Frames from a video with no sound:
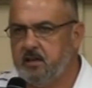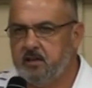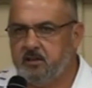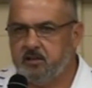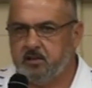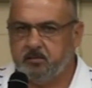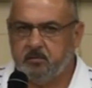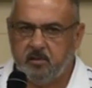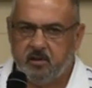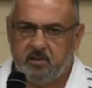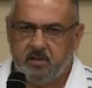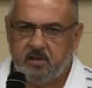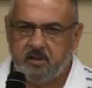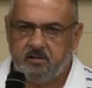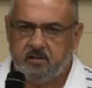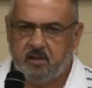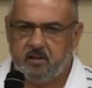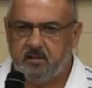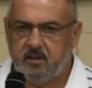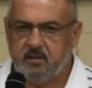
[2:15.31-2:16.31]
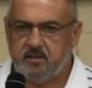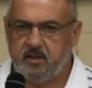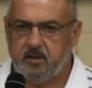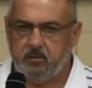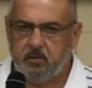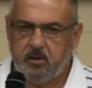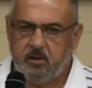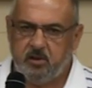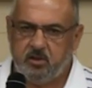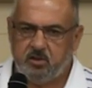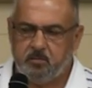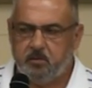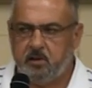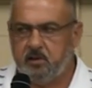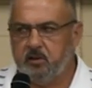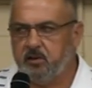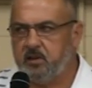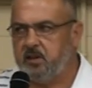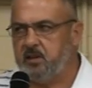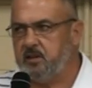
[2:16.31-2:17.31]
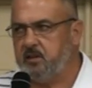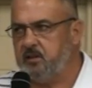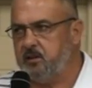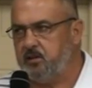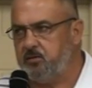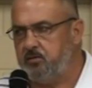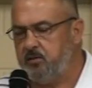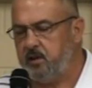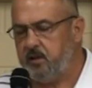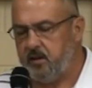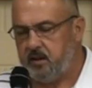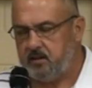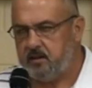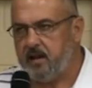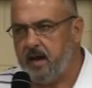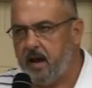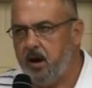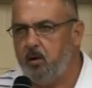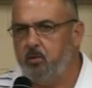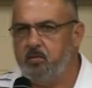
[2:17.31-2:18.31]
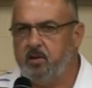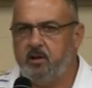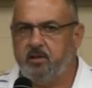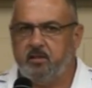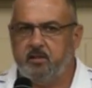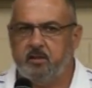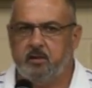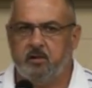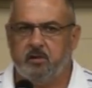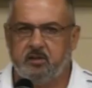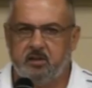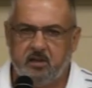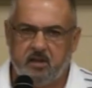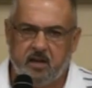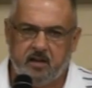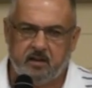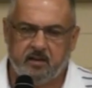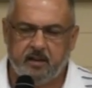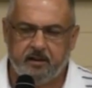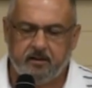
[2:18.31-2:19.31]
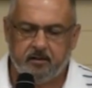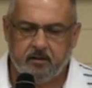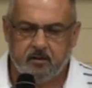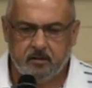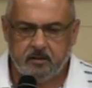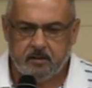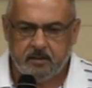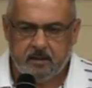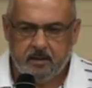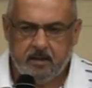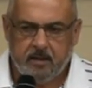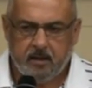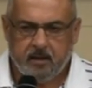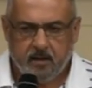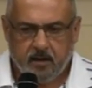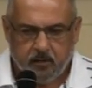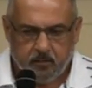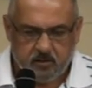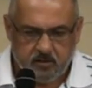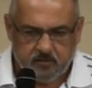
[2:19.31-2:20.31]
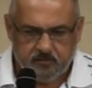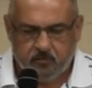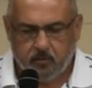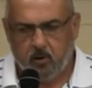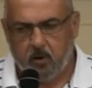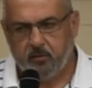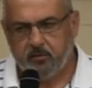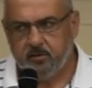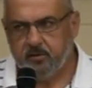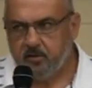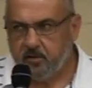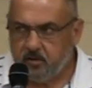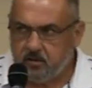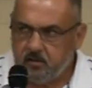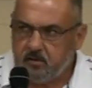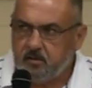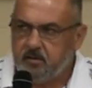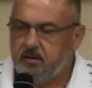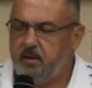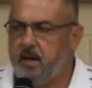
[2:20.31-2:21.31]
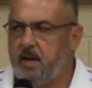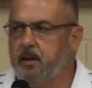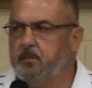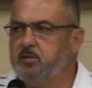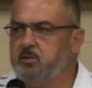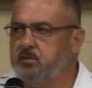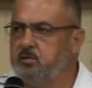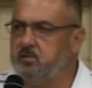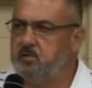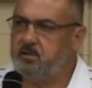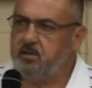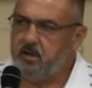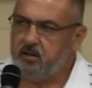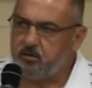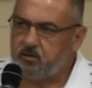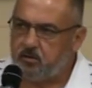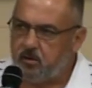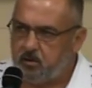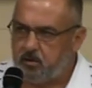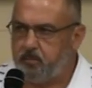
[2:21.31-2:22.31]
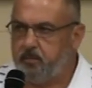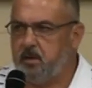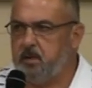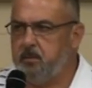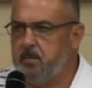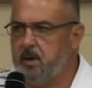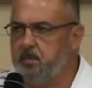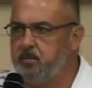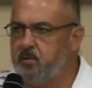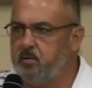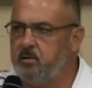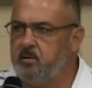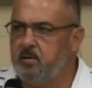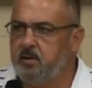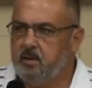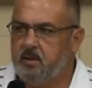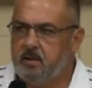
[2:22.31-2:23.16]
Some of the things I think that we should be looking at now rather than looking at later. I was involved in the dams as a technical committee member.